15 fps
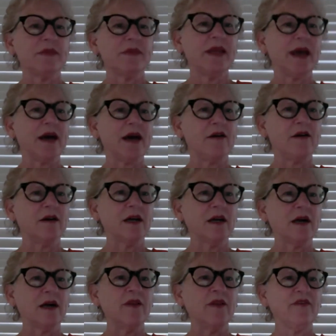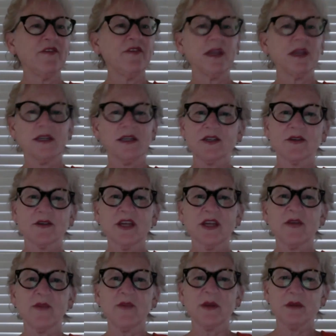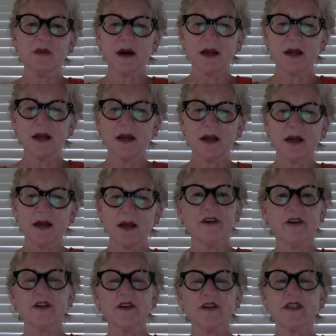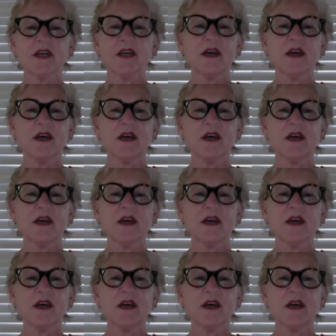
Now, a couple of things to sort of keep in mind at first.